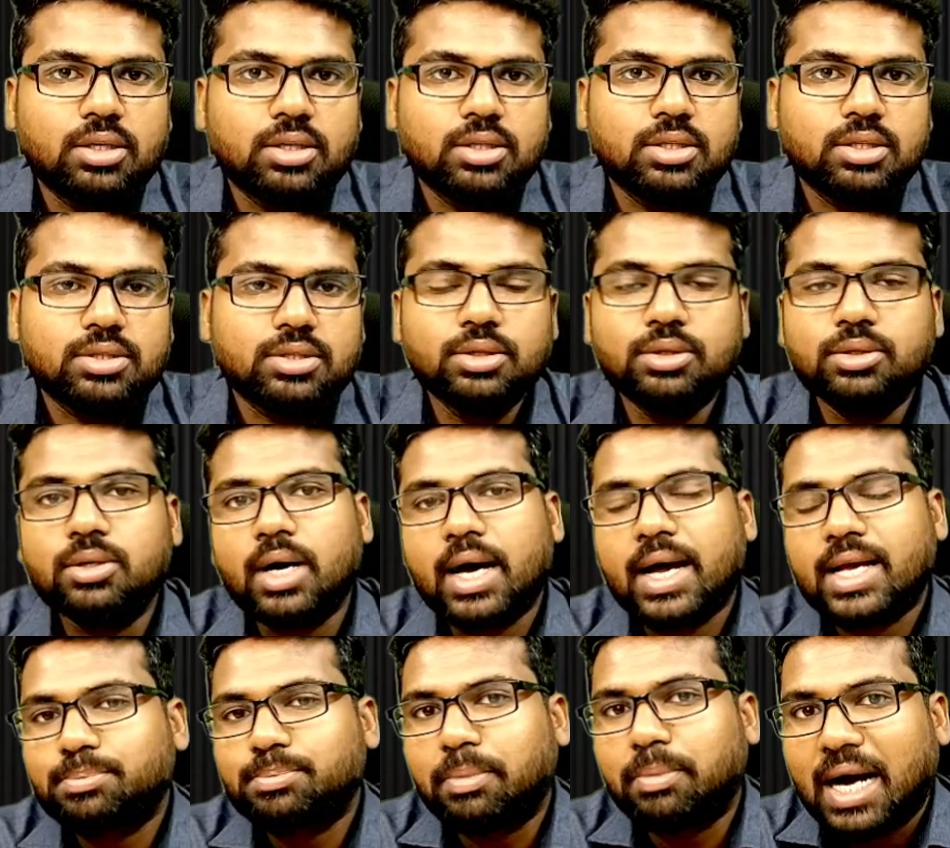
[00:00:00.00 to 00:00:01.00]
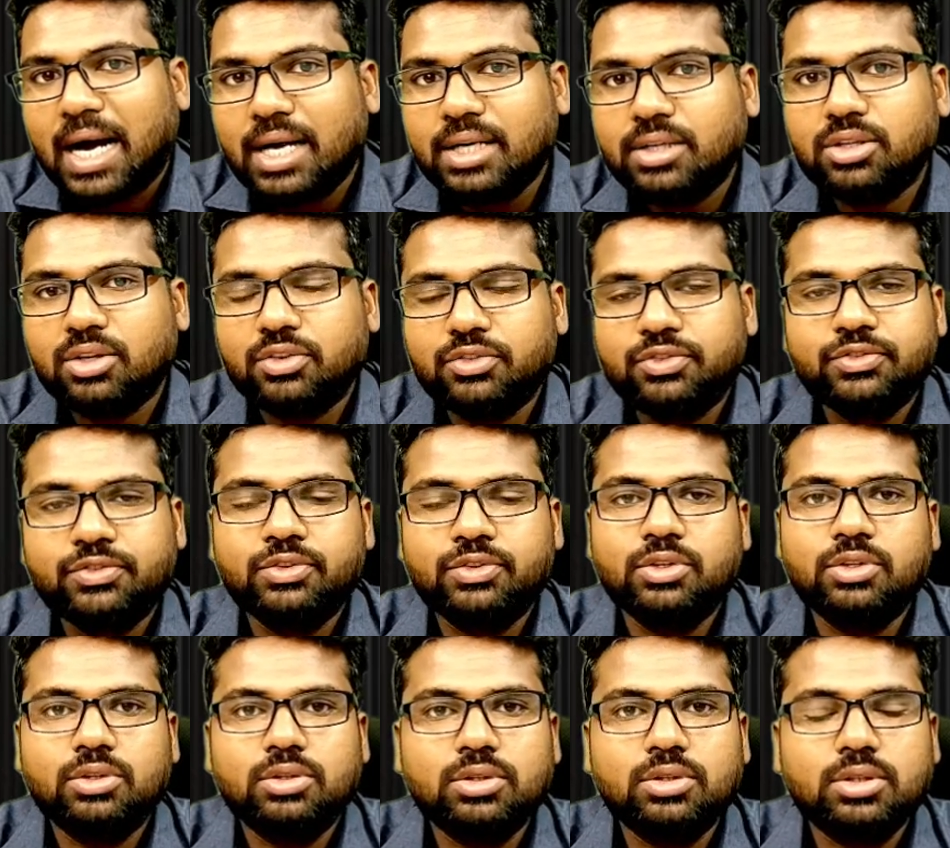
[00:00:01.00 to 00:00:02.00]
So, as part of
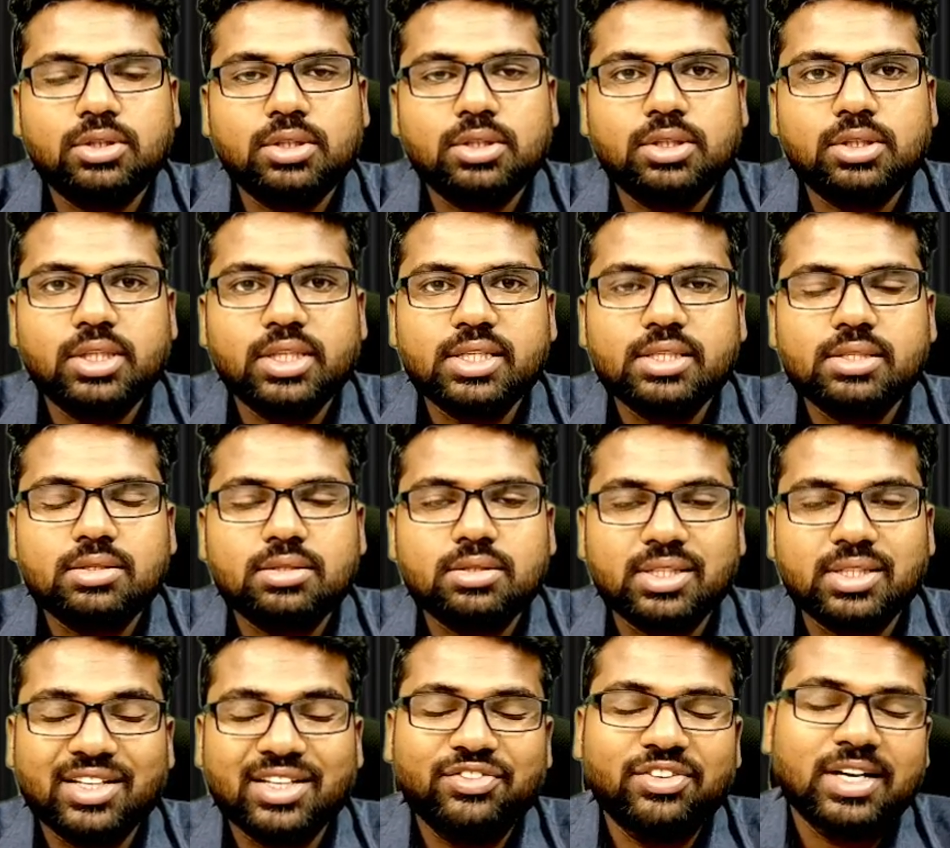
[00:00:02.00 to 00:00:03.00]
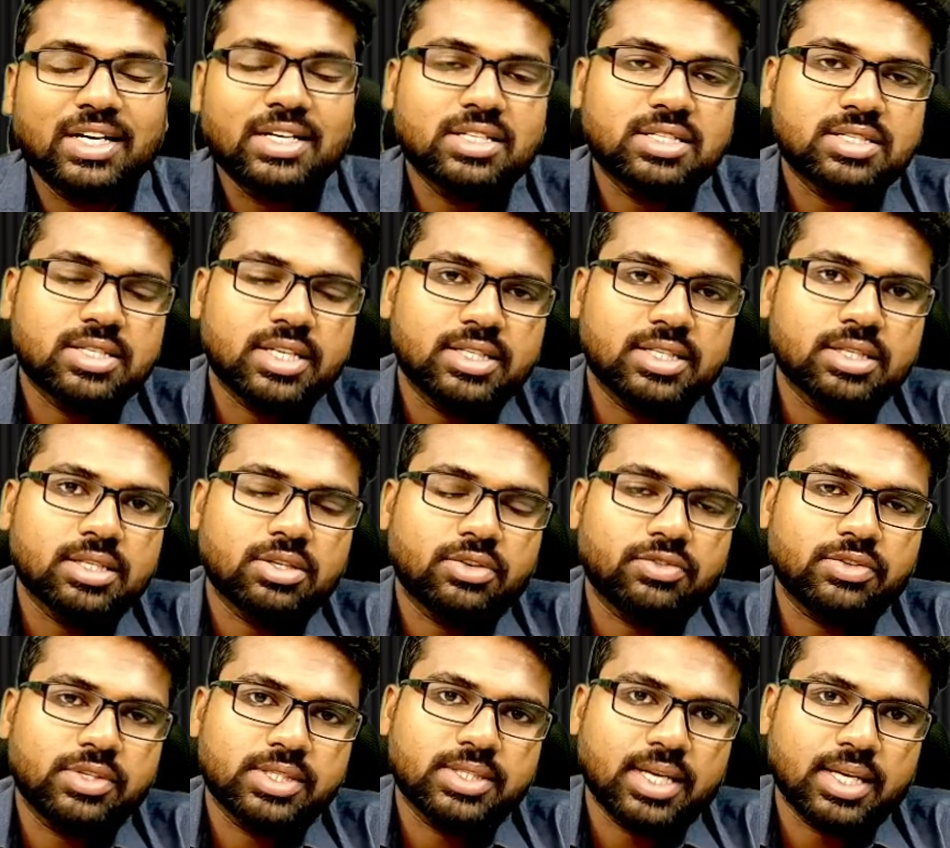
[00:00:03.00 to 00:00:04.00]
these different stages of
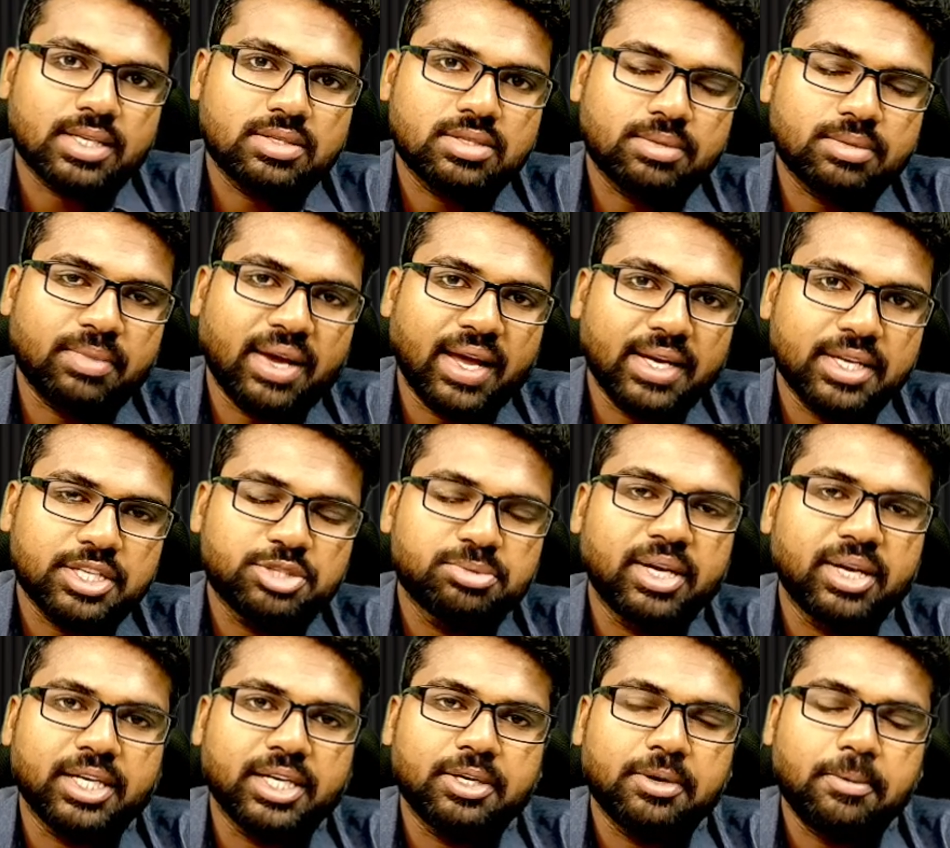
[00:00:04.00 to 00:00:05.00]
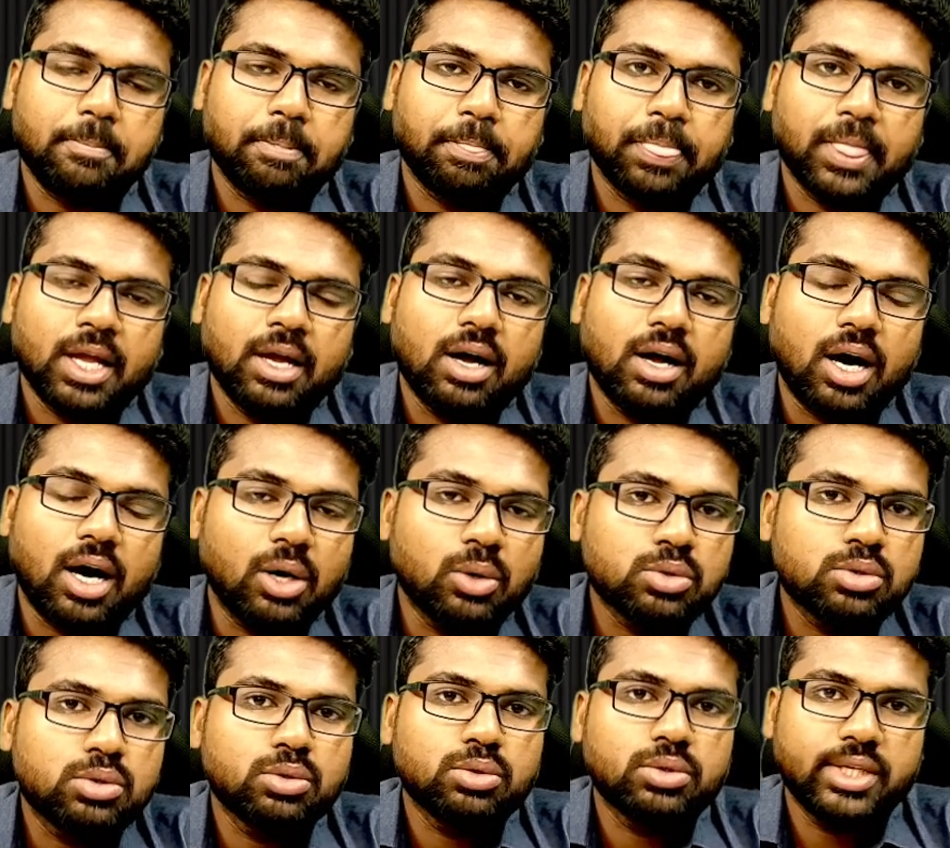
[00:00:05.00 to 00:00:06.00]
disaster management, how
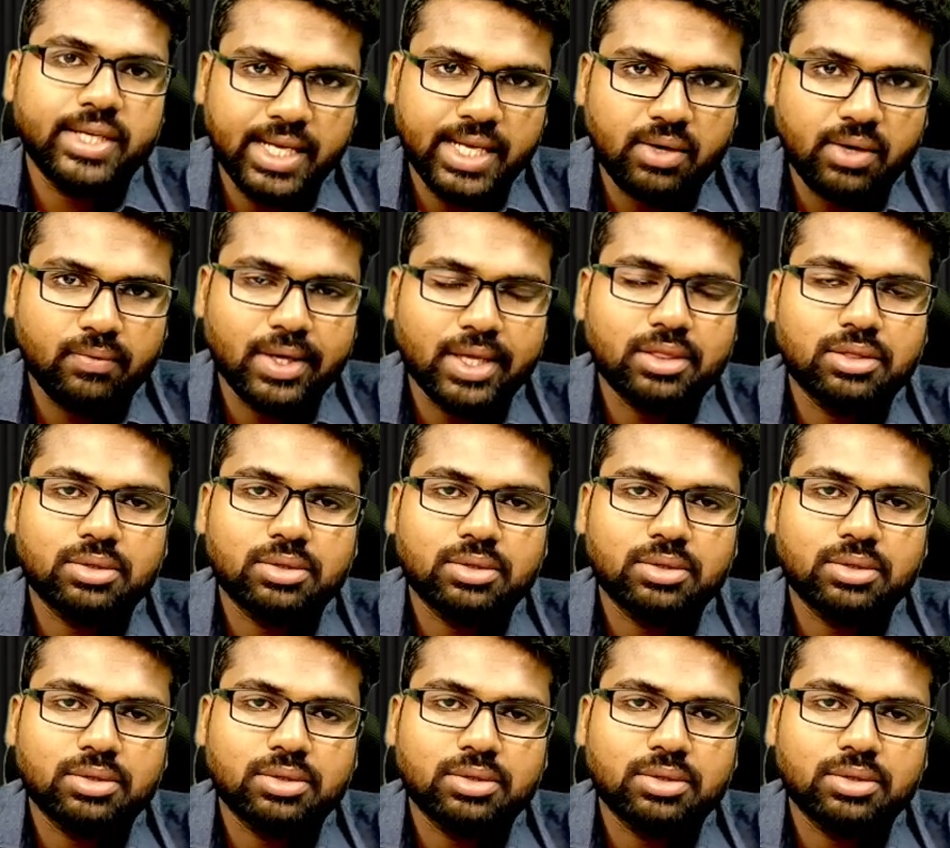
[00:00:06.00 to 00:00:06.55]
to deal with